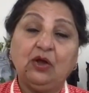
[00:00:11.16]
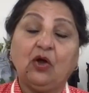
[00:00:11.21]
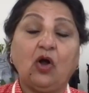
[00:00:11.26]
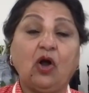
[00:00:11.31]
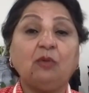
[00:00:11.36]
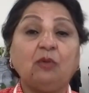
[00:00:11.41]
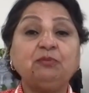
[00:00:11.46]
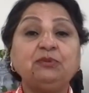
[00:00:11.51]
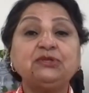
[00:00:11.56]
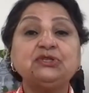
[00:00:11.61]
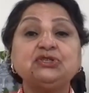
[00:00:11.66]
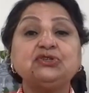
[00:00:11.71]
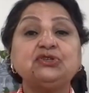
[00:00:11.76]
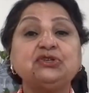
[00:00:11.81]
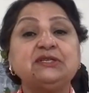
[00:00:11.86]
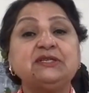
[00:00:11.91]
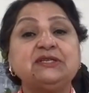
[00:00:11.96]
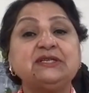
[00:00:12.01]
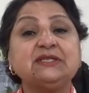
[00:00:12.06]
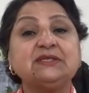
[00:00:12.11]

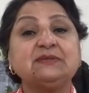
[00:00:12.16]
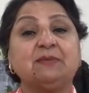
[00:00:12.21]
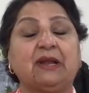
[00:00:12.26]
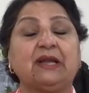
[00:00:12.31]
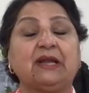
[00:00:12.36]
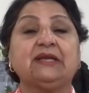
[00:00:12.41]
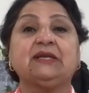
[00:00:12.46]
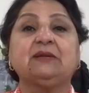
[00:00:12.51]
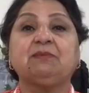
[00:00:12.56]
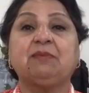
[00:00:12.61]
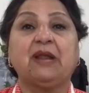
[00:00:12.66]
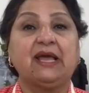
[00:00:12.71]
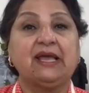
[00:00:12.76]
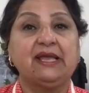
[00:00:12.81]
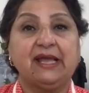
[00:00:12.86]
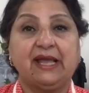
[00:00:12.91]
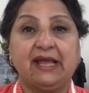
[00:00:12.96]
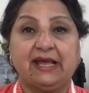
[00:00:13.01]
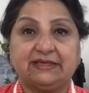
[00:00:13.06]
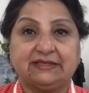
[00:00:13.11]
Opportunities
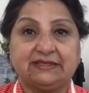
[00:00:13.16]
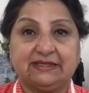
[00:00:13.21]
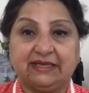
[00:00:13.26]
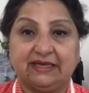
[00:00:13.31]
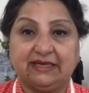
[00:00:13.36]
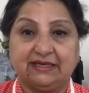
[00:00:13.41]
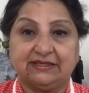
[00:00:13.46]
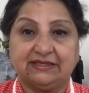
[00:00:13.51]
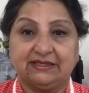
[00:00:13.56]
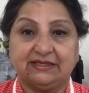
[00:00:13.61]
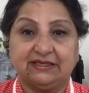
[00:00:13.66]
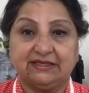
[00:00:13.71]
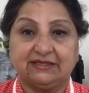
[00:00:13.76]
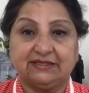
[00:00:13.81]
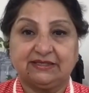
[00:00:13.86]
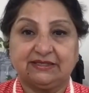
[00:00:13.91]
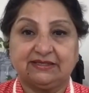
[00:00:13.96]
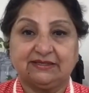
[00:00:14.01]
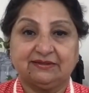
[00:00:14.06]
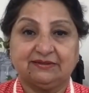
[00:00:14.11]
multiply as they are
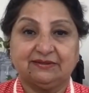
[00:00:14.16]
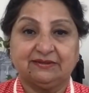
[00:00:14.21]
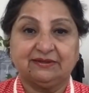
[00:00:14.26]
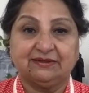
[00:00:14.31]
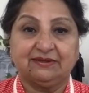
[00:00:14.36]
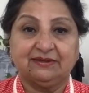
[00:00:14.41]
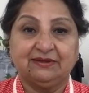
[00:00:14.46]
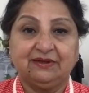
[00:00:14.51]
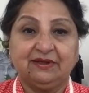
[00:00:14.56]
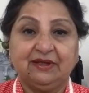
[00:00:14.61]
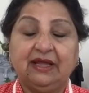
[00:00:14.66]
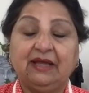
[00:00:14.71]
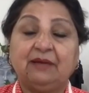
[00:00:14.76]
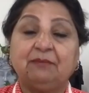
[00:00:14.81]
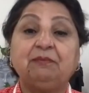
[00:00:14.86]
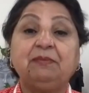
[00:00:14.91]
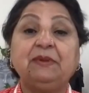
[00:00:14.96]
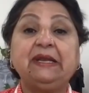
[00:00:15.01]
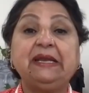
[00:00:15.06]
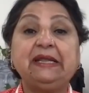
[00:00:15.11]
seized.
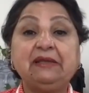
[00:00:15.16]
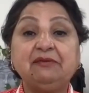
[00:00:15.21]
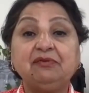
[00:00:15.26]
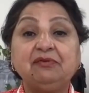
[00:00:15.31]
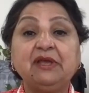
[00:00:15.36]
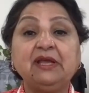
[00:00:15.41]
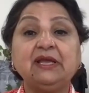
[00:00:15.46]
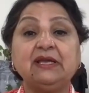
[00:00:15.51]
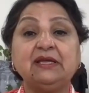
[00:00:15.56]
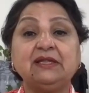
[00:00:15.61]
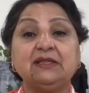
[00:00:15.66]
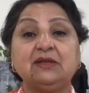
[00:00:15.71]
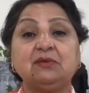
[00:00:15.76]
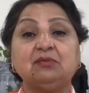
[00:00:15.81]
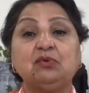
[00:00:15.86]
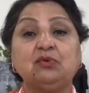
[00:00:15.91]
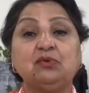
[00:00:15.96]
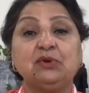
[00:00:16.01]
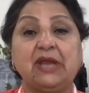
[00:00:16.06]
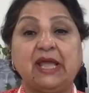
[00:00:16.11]
Believing in the
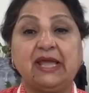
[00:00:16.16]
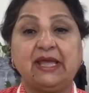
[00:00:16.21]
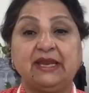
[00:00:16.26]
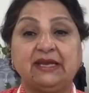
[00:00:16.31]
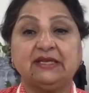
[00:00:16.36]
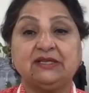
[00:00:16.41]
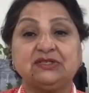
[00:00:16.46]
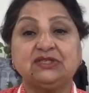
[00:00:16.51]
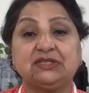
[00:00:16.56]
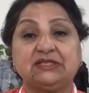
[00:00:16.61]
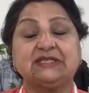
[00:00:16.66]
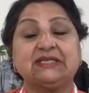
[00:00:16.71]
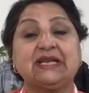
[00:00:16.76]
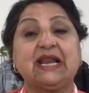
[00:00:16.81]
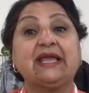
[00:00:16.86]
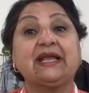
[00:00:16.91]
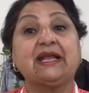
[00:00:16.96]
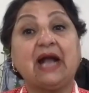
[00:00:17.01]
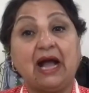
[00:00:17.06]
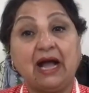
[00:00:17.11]
moon energies
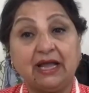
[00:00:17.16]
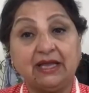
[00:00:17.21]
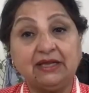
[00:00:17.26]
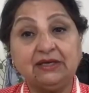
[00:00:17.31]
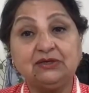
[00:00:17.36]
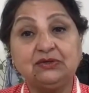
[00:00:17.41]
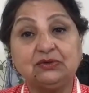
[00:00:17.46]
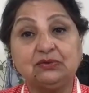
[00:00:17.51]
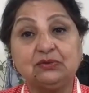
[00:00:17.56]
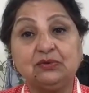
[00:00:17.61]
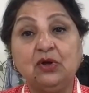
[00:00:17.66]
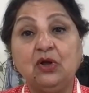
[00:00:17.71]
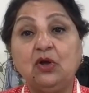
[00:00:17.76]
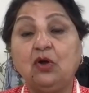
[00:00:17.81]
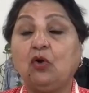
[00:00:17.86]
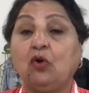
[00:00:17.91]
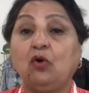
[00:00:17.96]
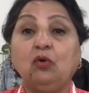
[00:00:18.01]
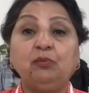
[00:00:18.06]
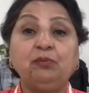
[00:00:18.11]
like I do
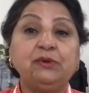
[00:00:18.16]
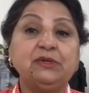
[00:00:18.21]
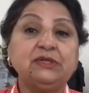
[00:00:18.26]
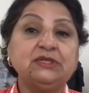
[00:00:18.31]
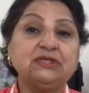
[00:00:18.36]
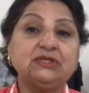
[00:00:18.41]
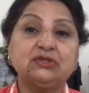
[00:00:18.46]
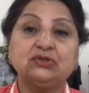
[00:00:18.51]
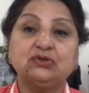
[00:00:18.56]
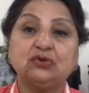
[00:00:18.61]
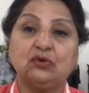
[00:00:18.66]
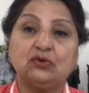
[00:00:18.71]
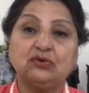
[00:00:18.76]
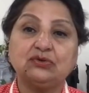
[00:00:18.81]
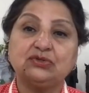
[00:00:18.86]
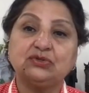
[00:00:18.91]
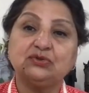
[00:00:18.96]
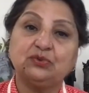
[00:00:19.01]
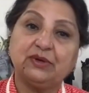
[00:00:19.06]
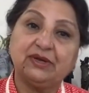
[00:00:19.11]
opens the
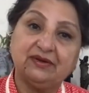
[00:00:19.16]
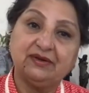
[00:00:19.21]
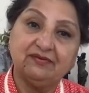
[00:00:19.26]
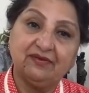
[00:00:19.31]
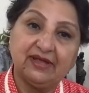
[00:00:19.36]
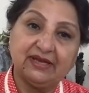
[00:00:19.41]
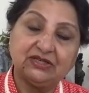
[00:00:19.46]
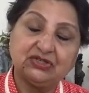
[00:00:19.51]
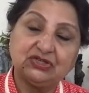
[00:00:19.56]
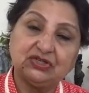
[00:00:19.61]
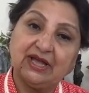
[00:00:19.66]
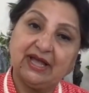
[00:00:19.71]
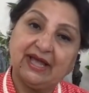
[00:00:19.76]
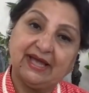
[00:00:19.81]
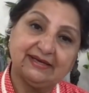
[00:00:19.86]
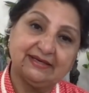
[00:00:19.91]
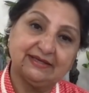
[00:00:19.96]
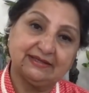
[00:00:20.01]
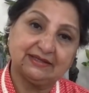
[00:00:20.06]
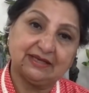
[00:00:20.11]
doors to adventure
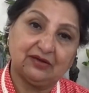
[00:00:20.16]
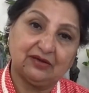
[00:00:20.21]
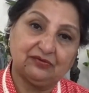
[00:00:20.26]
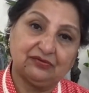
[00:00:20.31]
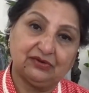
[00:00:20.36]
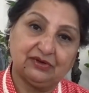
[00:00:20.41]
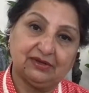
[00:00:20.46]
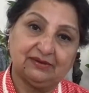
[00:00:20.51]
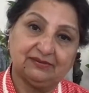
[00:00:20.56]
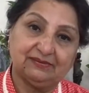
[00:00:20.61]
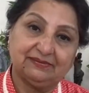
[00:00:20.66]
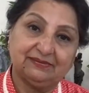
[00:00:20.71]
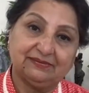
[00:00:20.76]
and discovery.